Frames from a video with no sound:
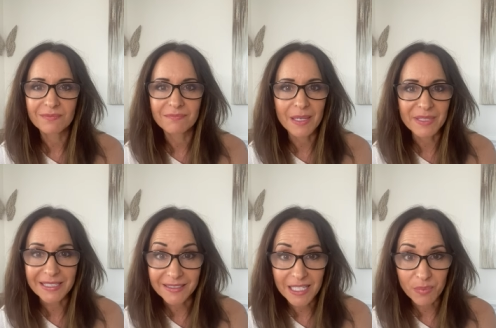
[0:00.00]
maybe
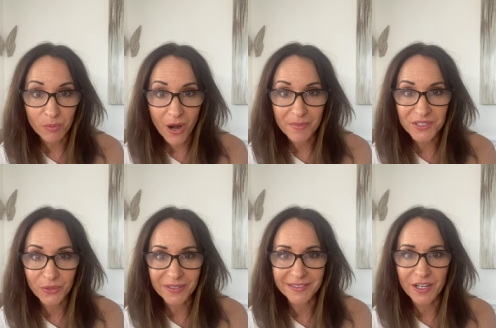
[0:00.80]
didn't keep a promise to
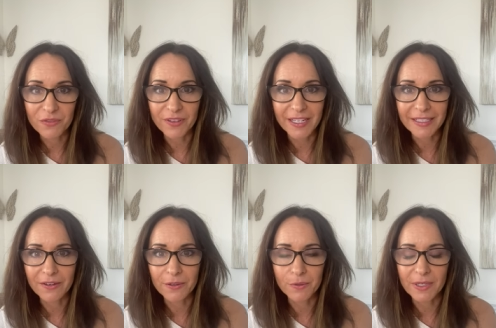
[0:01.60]
ourselves, like,
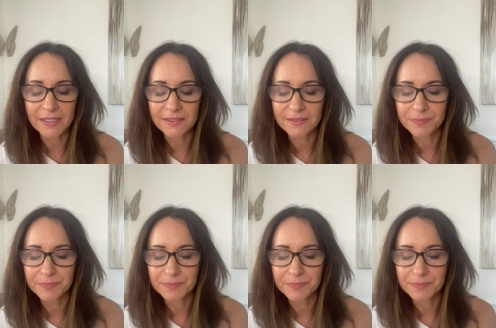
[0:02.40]
oh, I,